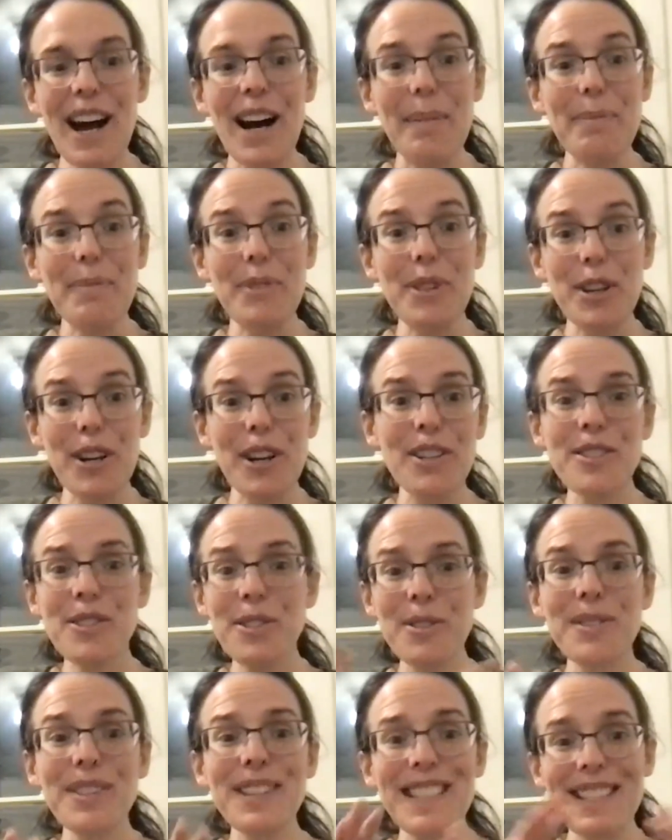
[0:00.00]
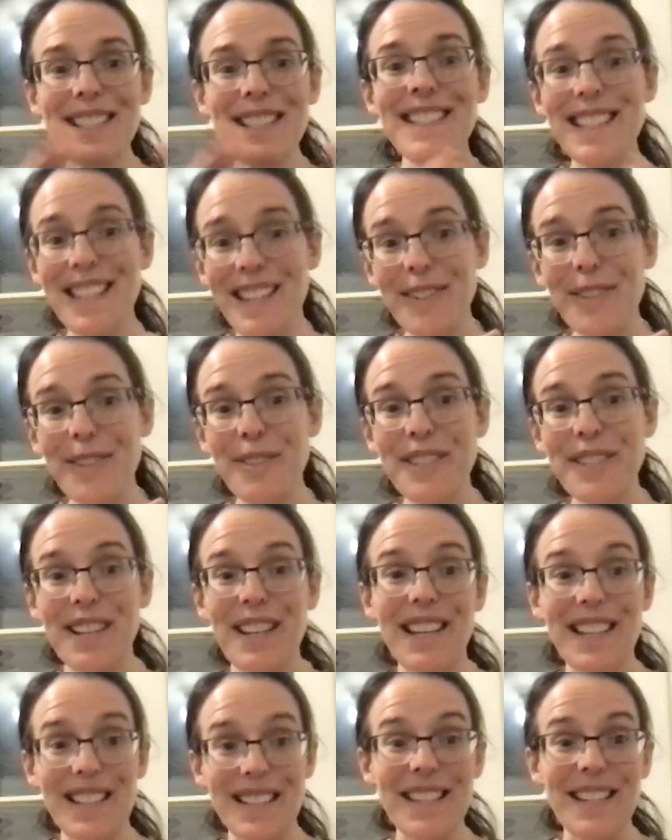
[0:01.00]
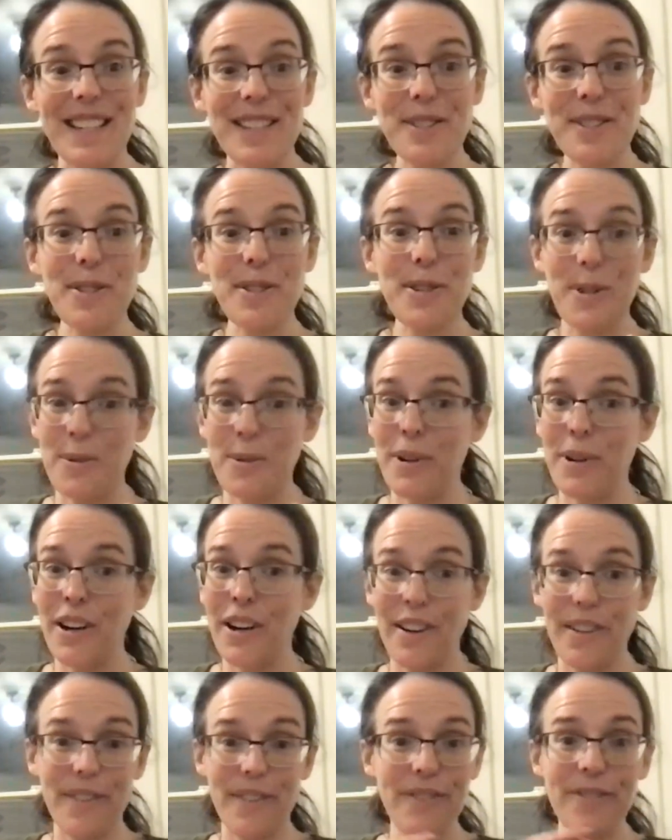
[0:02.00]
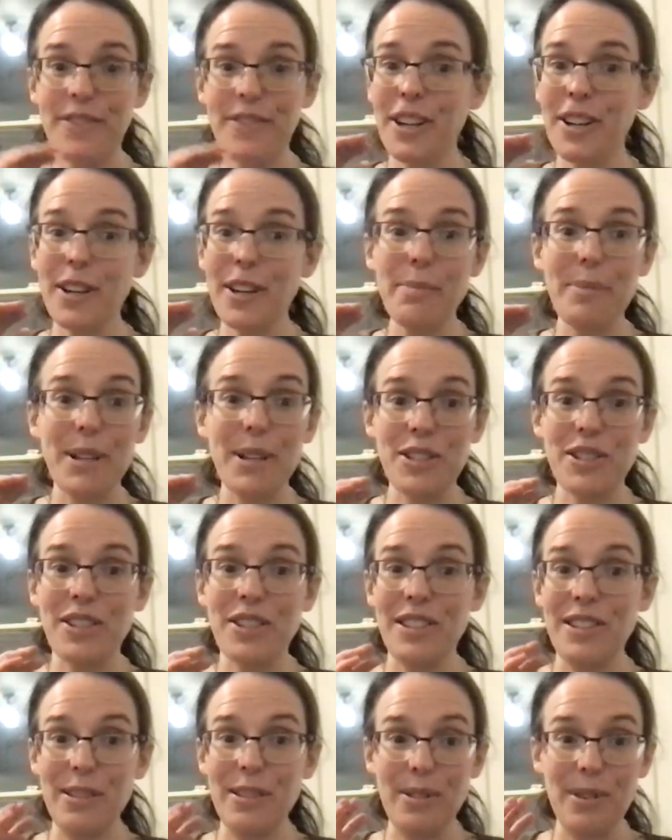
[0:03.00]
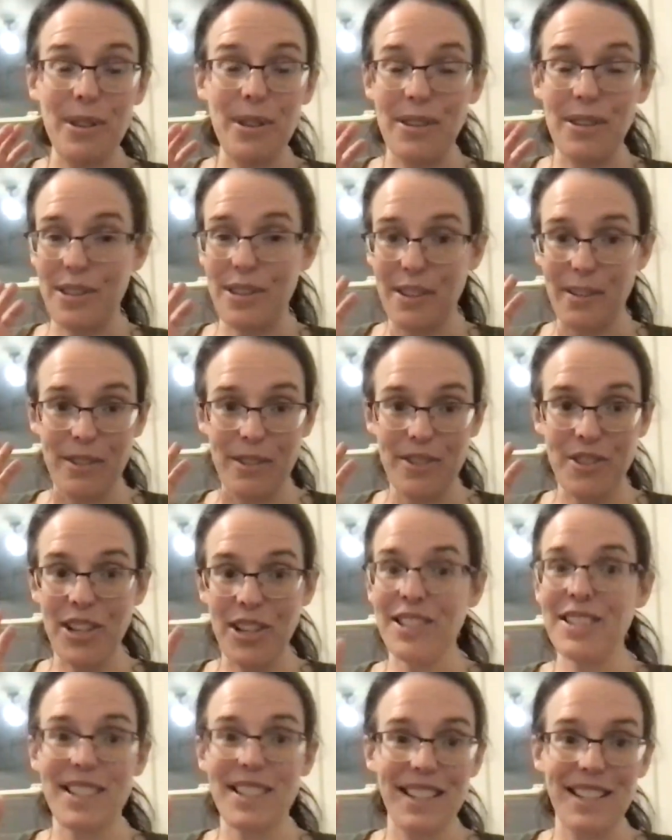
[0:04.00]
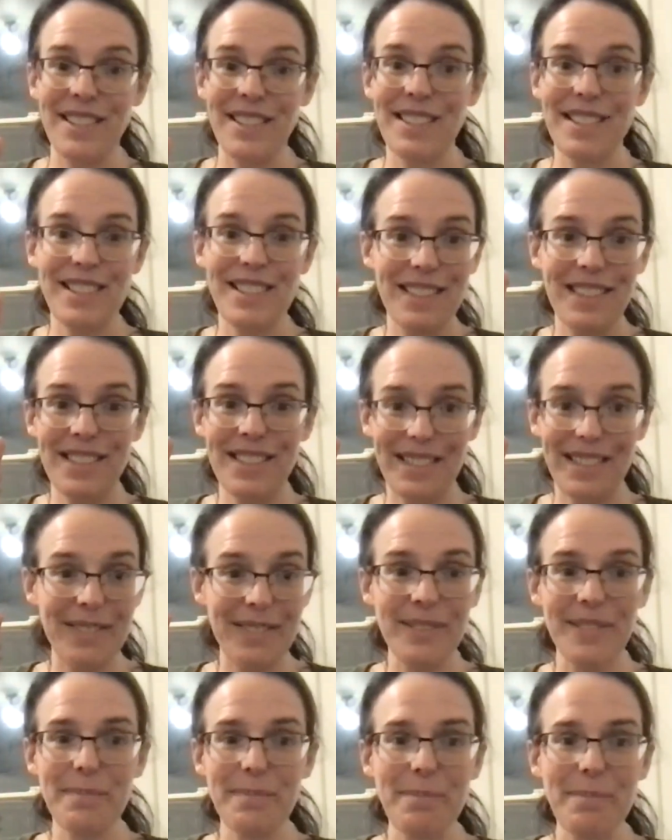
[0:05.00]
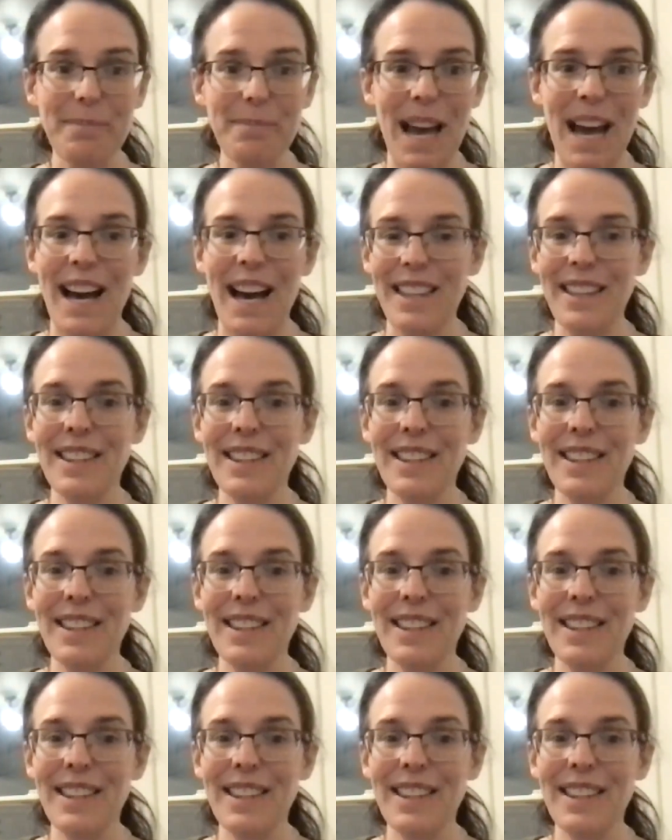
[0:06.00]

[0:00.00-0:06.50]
There are certainly senior scientists who are very much on the justice path,